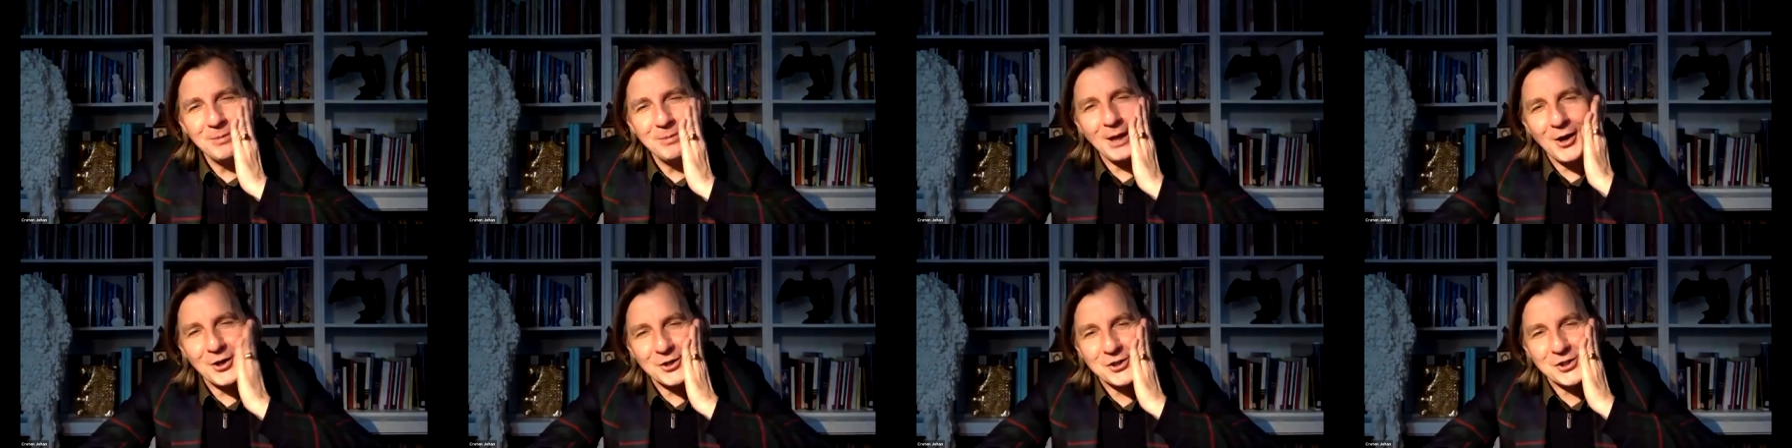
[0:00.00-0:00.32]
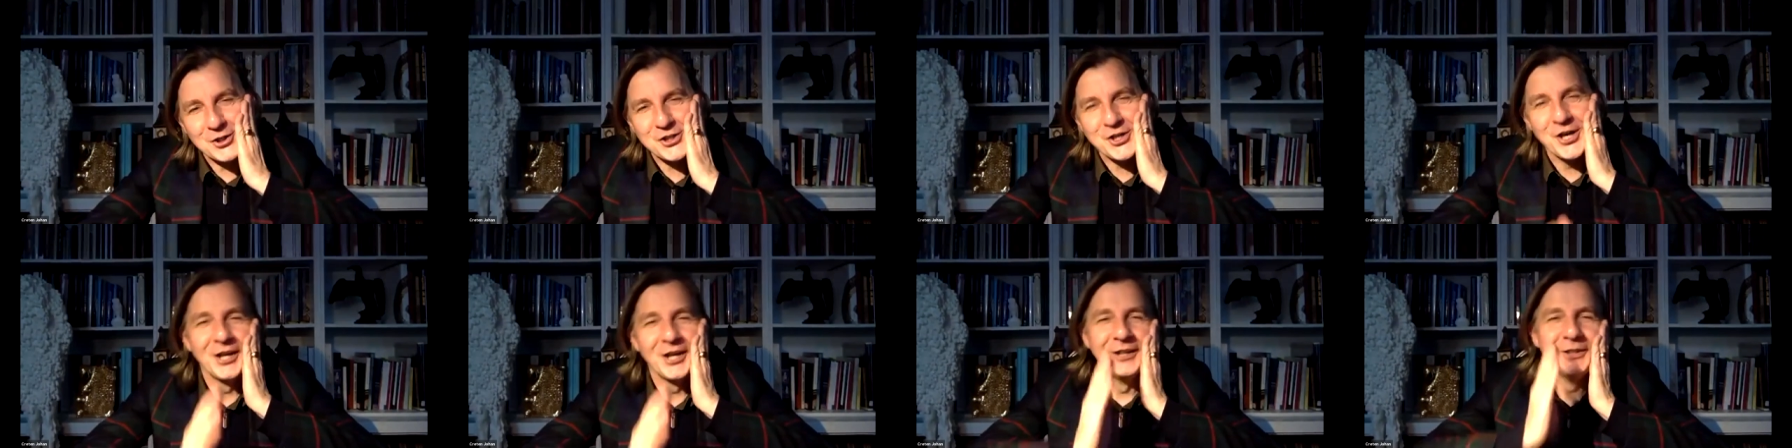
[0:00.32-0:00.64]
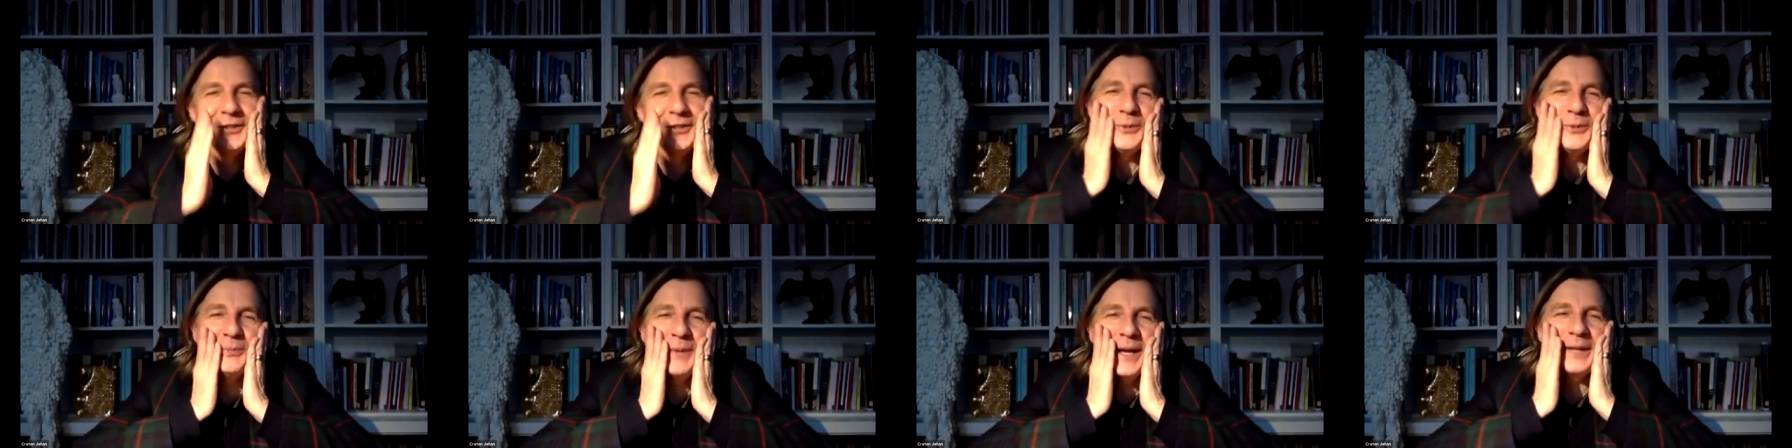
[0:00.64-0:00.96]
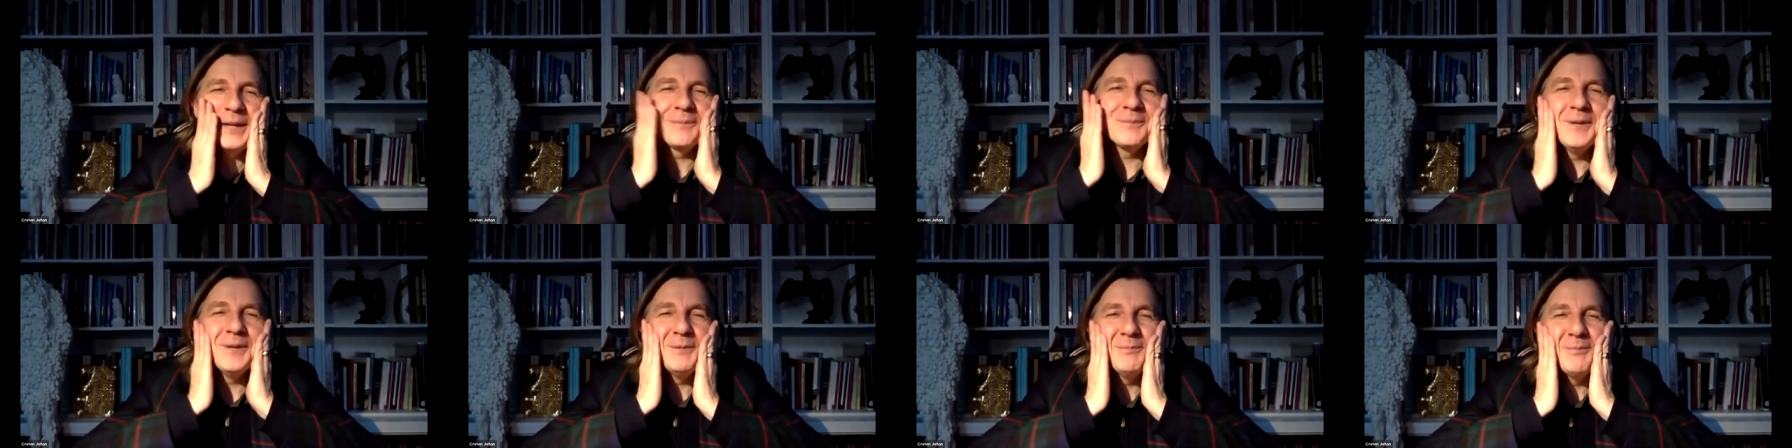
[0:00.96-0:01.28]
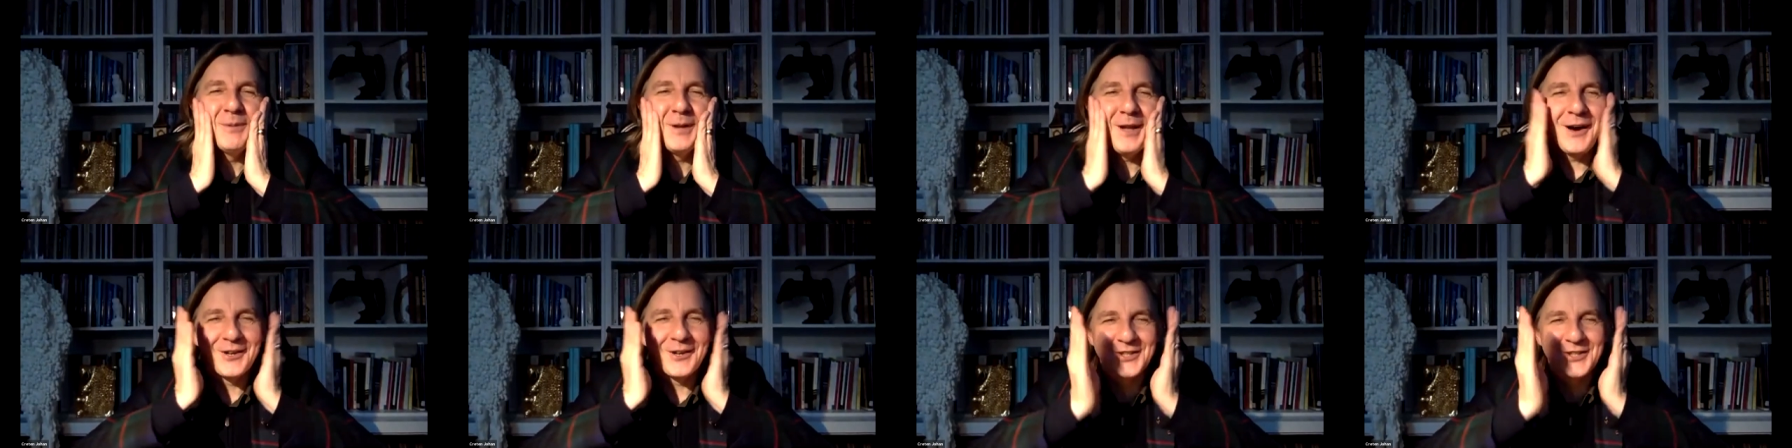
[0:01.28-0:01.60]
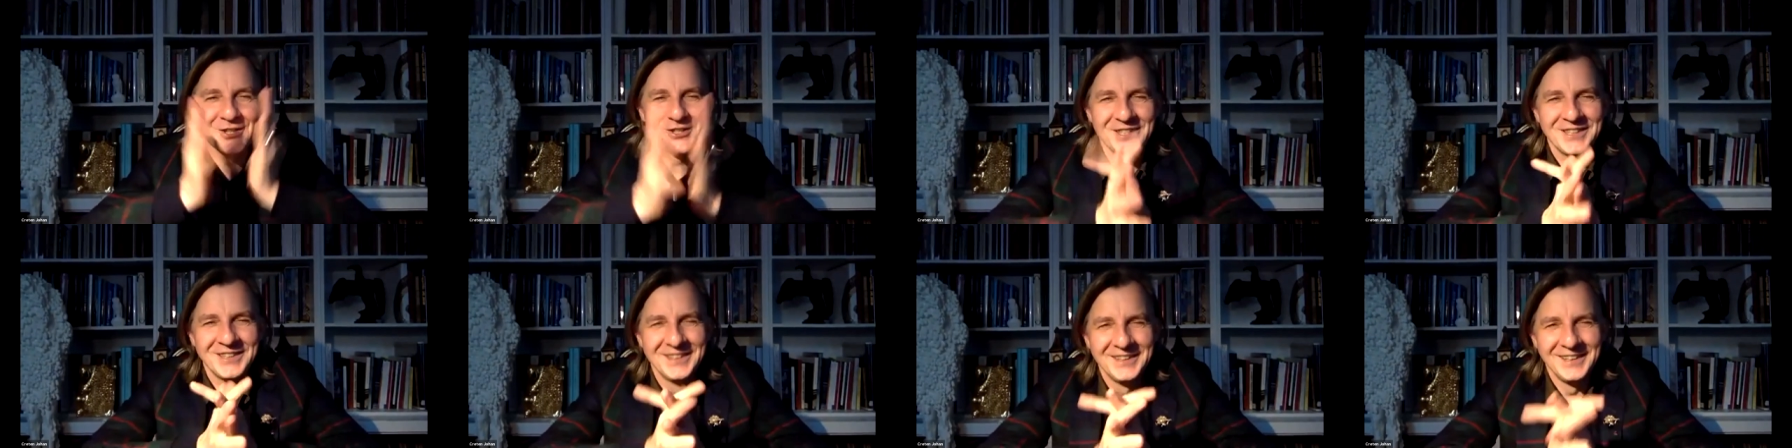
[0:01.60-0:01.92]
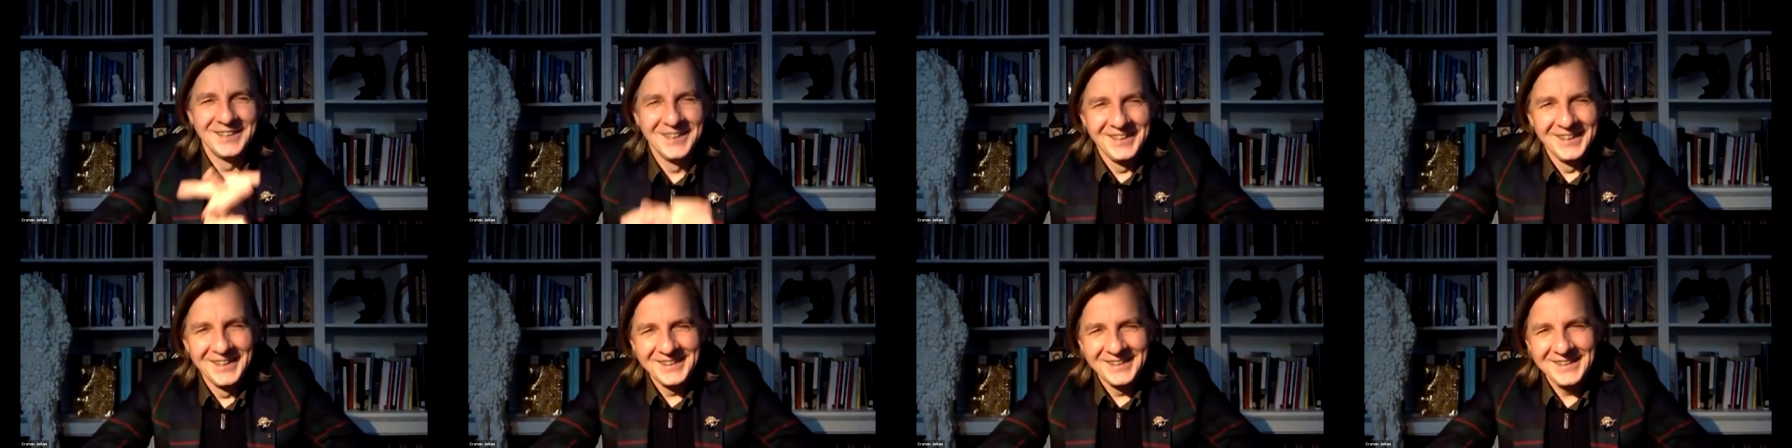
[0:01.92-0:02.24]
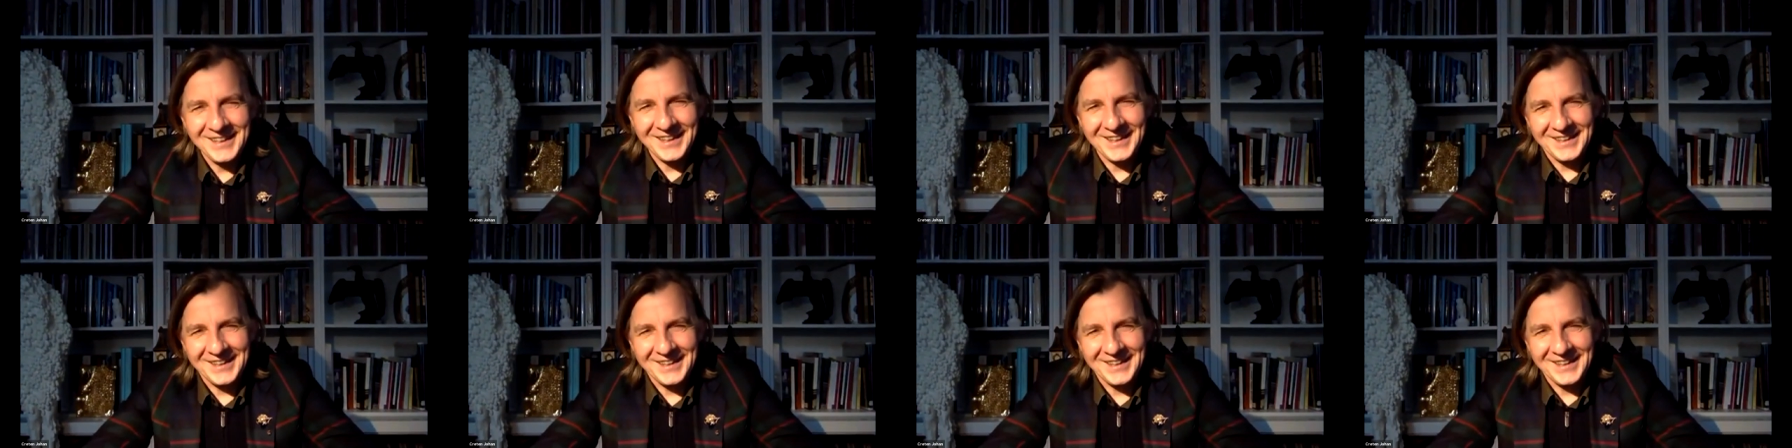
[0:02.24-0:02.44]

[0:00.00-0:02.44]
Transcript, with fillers: Blush, you make me blush. Uh, yes.